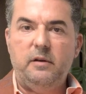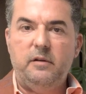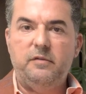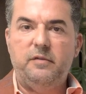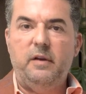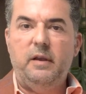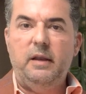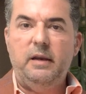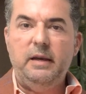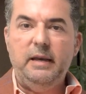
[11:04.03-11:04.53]

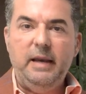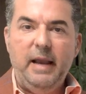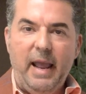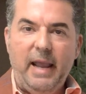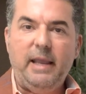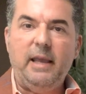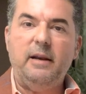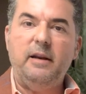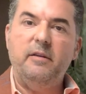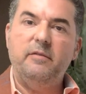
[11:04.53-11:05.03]
of
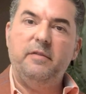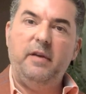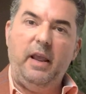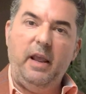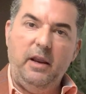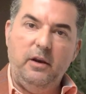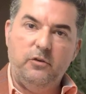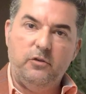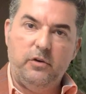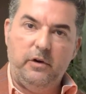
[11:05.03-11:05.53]
negative
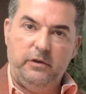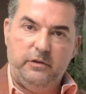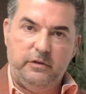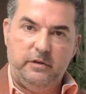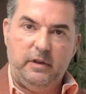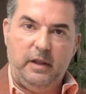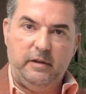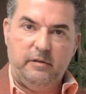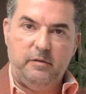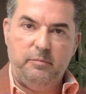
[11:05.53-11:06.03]

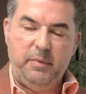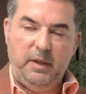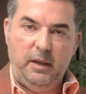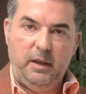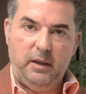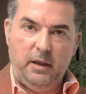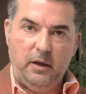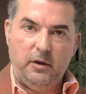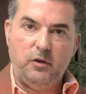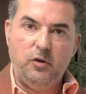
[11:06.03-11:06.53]
interest that's
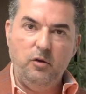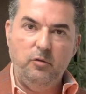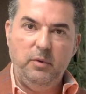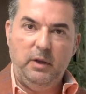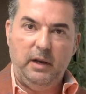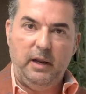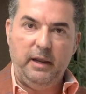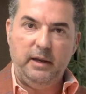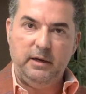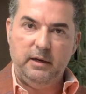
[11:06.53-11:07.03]
being
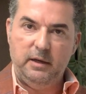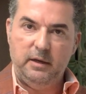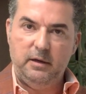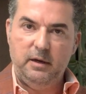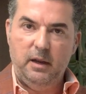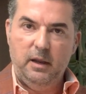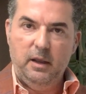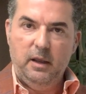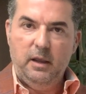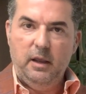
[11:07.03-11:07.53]
accumulated
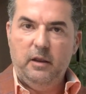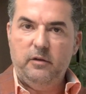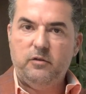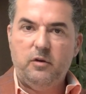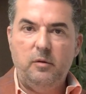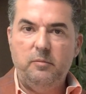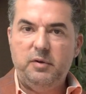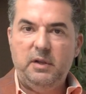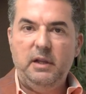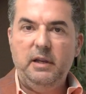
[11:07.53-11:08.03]
is
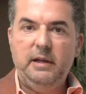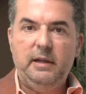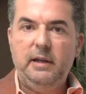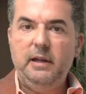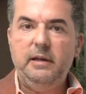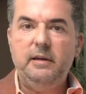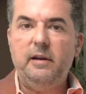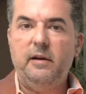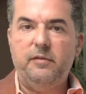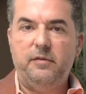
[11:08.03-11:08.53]

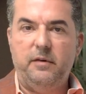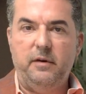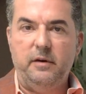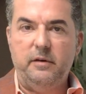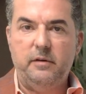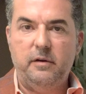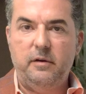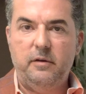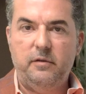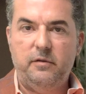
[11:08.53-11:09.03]
completely
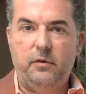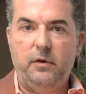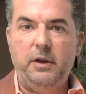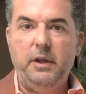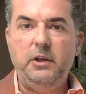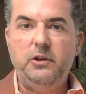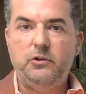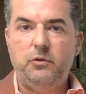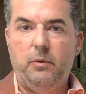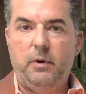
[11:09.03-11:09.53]
different for
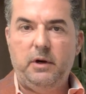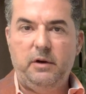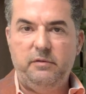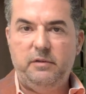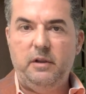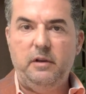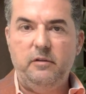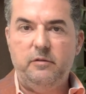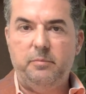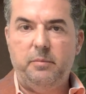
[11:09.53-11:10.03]
each one of
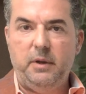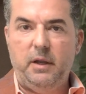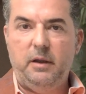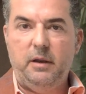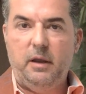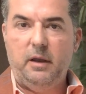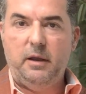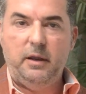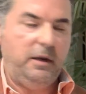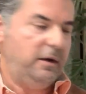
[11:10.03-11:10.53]
these
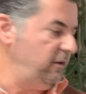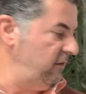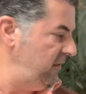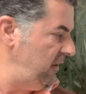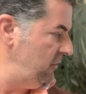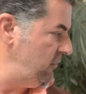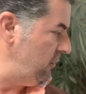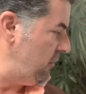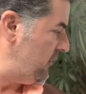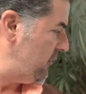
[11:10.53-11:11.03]

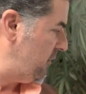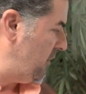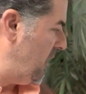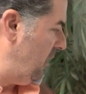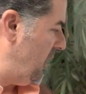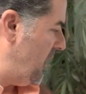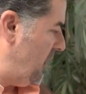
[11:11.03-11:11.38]
individuals.